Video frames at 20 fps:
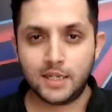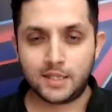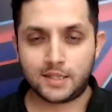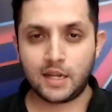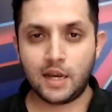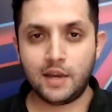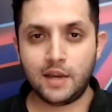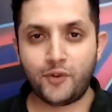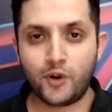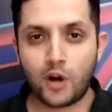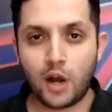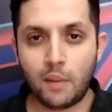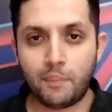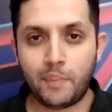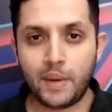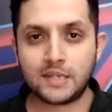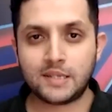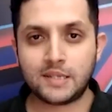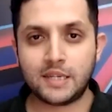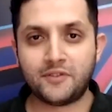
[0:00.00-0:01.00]
It's time for
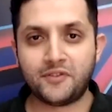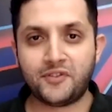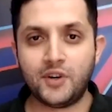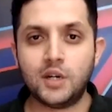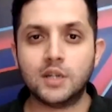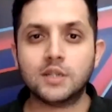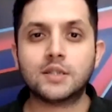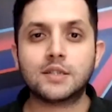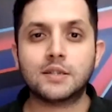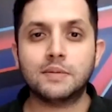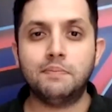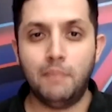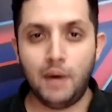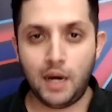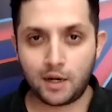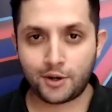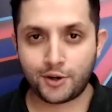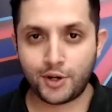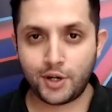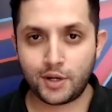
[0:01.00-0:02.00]
our basic
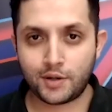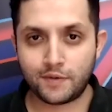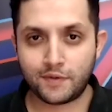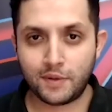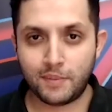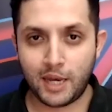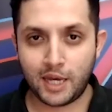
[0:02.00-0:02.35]
first mark sheet